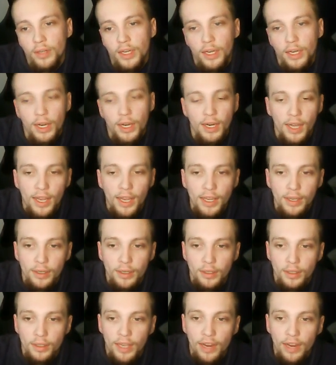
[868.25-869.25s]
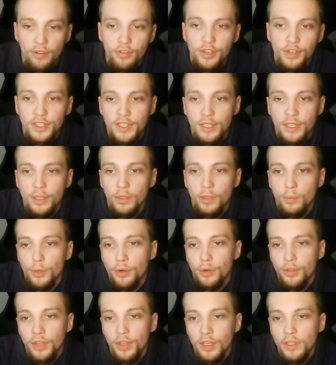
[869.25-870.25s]
Like, I like every single
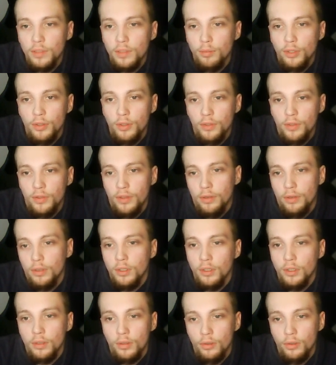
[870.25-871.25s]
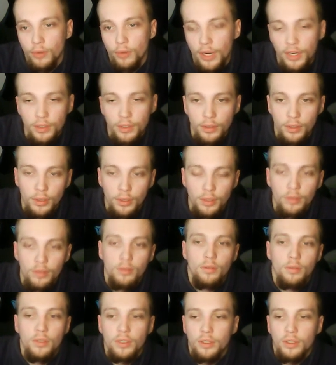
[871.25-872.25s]
one of these because they're all great
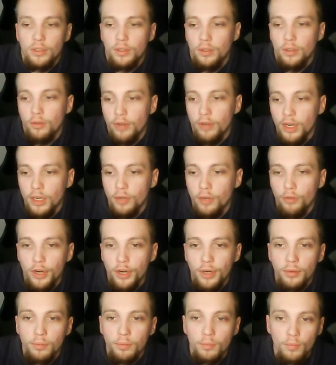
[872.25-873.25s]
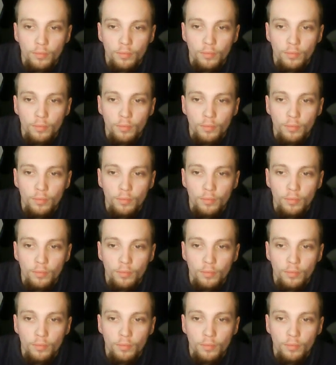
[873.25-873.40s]
and greatly written.